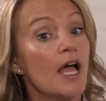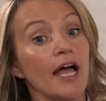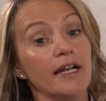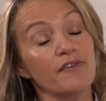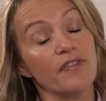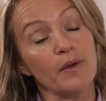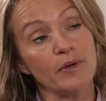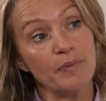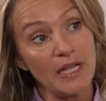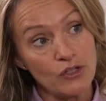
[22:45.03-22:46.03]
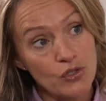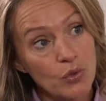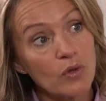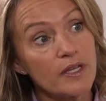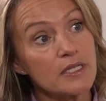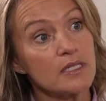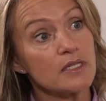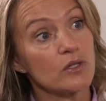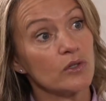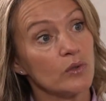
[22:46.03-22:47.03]
And if they were being taught this in
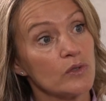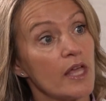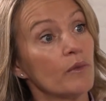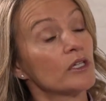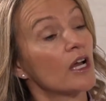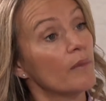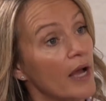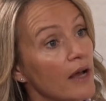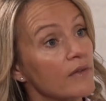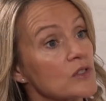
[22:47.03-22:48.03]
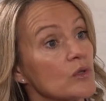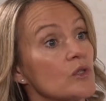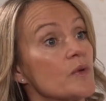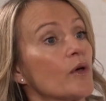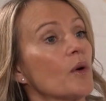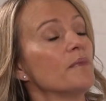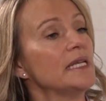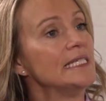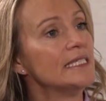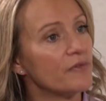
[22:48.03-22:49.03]
schools, they would come out of schools with a
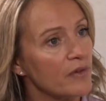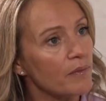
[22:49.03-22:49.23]
completely different